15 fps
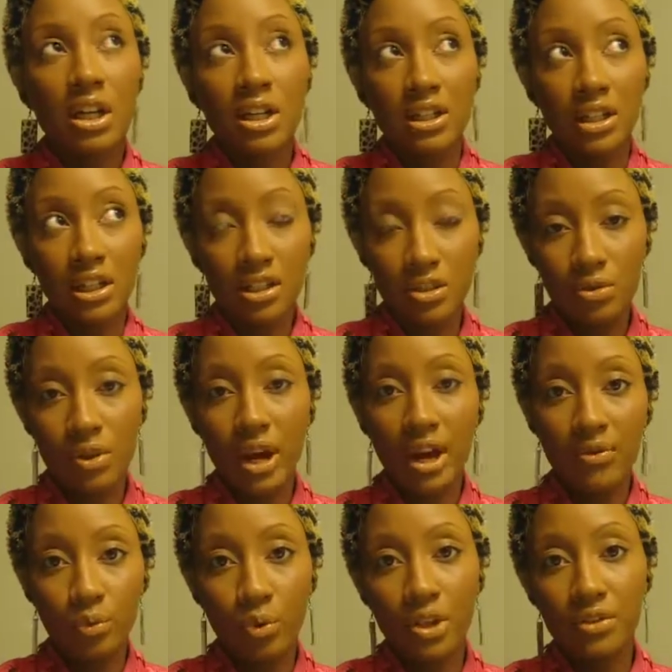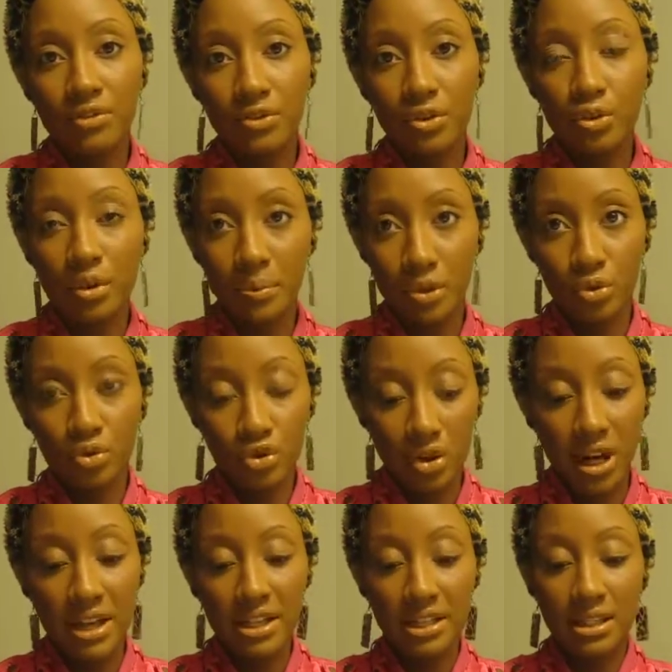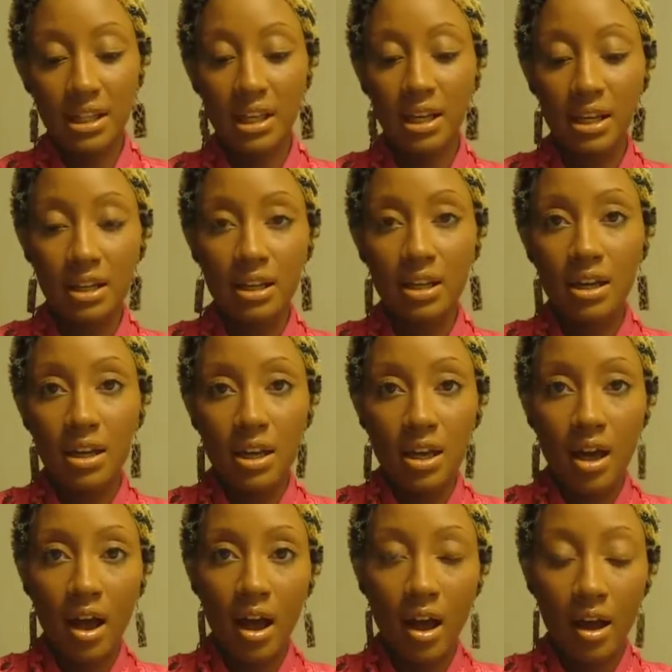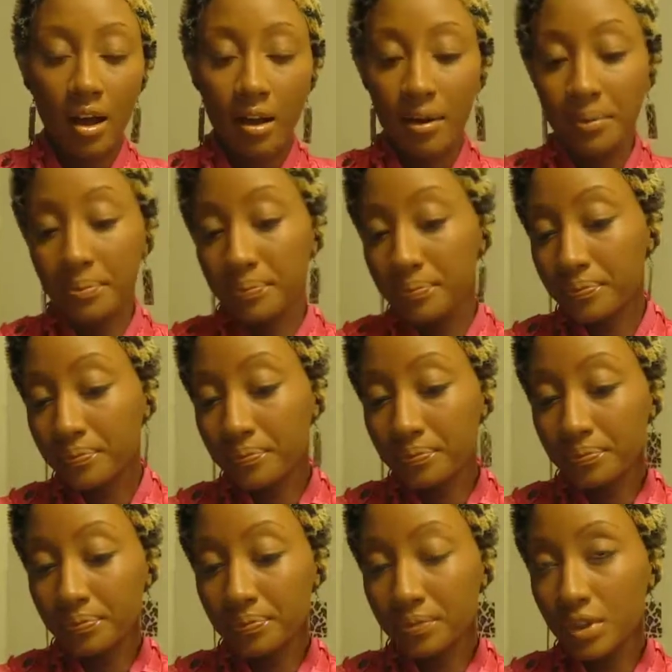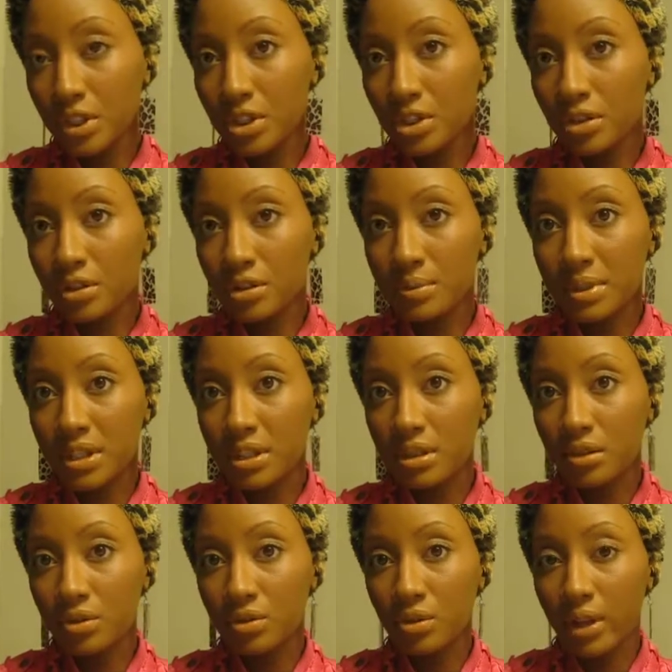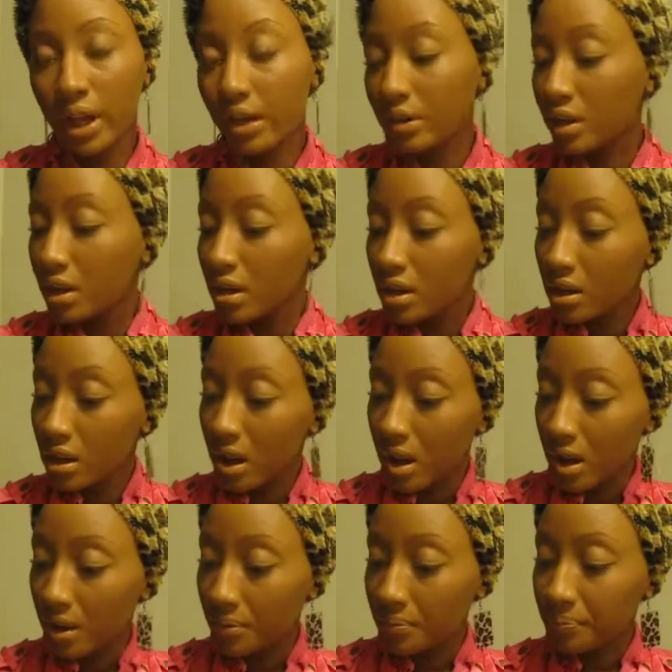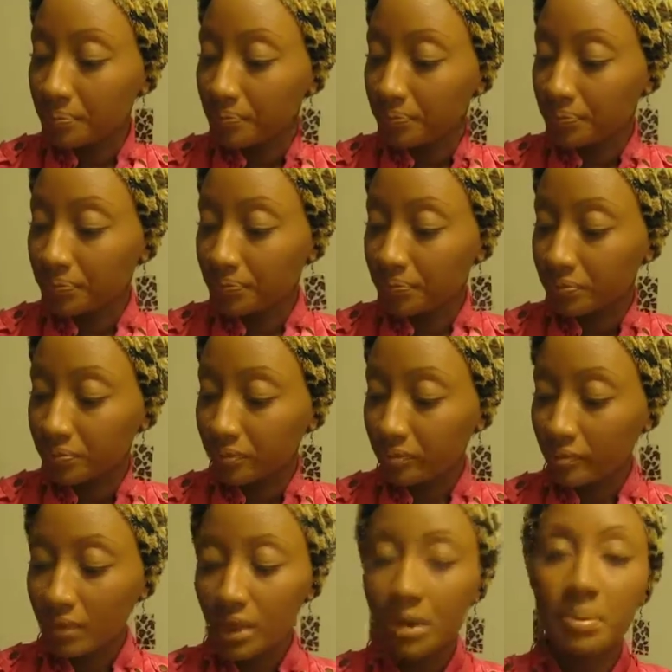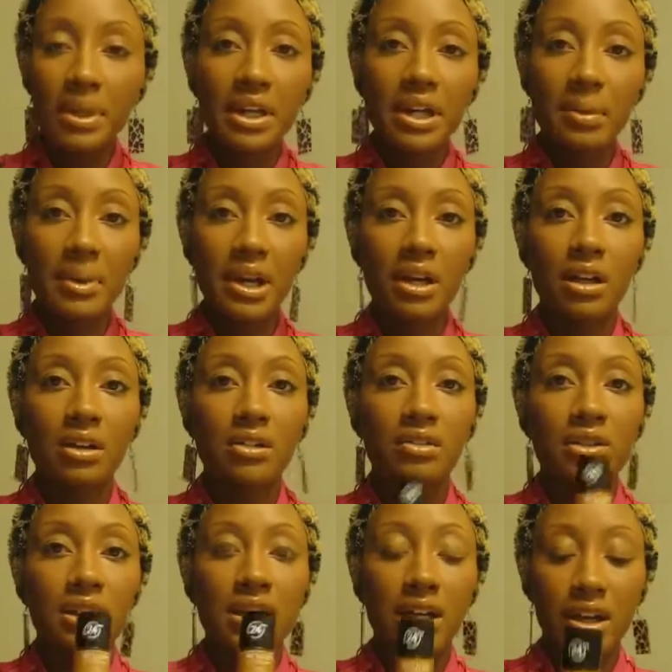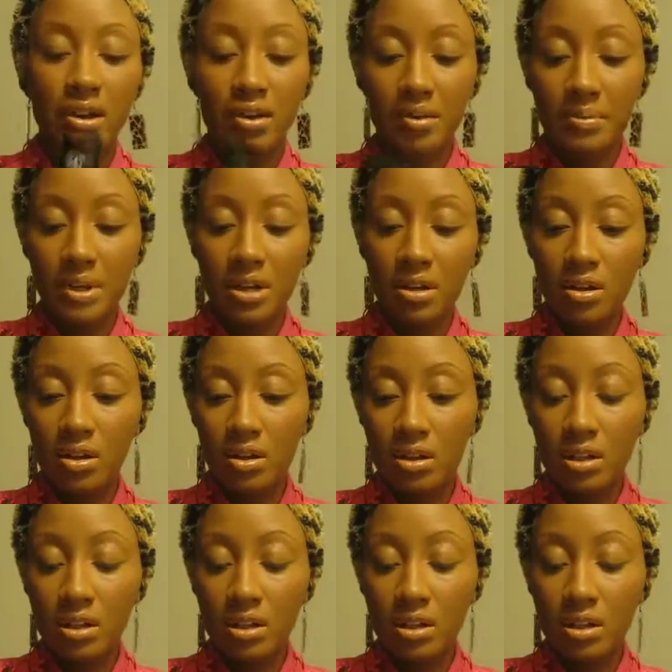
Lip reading: They do have one for normal to dry skin. Um, Excuse me, it's a little too loud. Um, but yeah, my color is caramel,